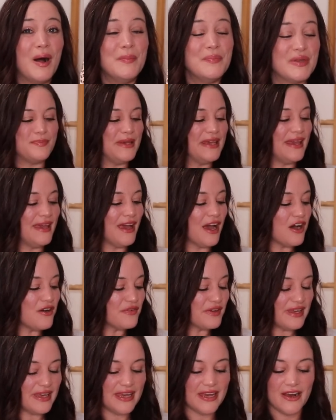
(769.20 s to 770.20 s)
Speaking of
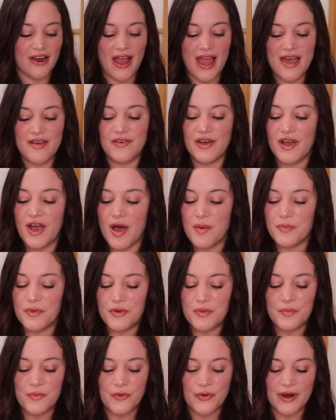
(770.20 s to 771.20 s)
here, I have a
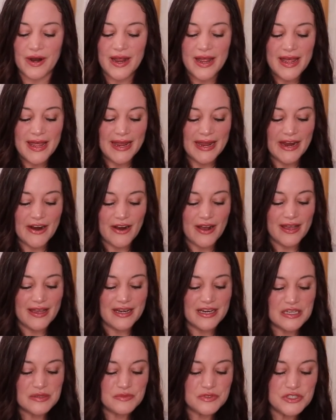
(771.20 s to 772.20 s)
couple more hair
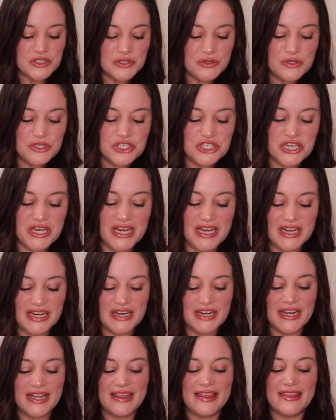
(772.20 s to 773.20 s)
items to
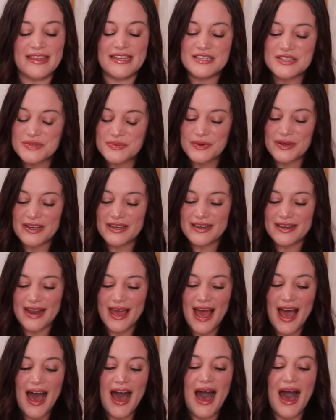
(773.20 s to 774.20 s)
share. This one
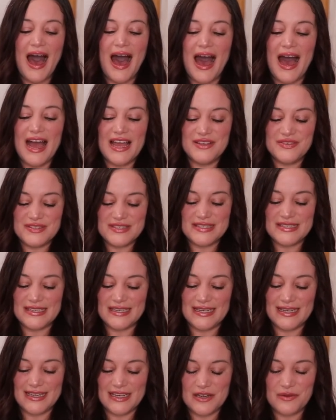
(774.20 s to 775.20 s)
I've
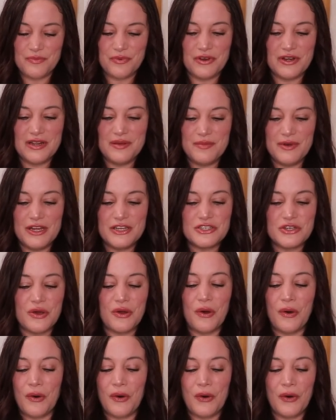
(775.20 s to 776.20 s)
seen pretty much
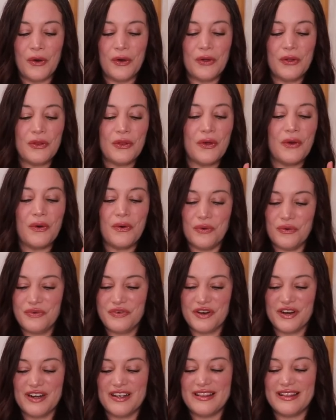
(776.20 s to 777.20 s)
all
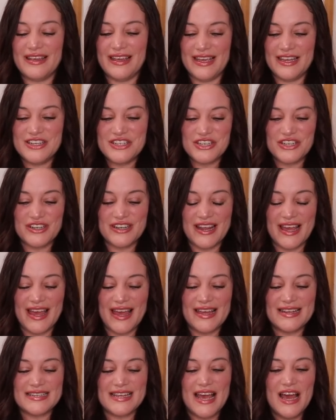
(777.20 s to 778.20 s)
over the
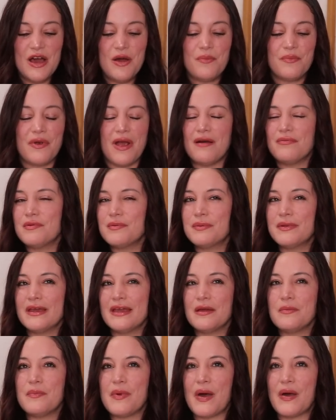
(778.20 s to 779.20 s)
internet probably
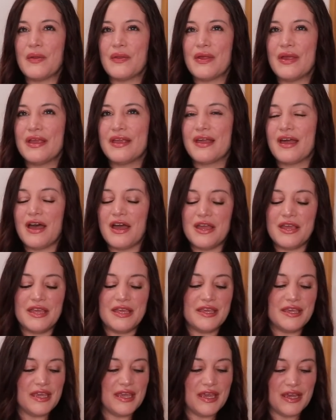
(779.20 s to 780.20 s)
about like a
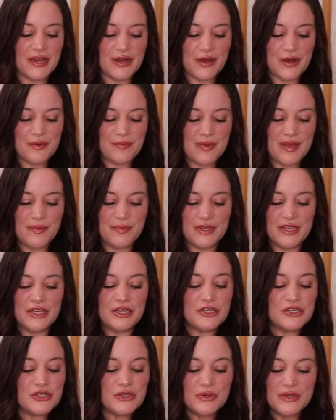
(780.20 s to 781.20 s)
year, maybe
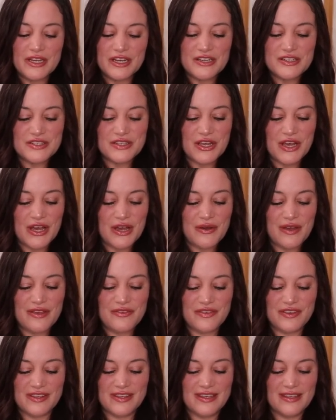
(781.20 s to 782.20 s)
two years ago. I
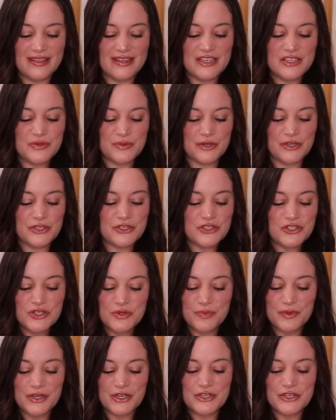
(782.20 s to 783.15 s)
feel like these were super,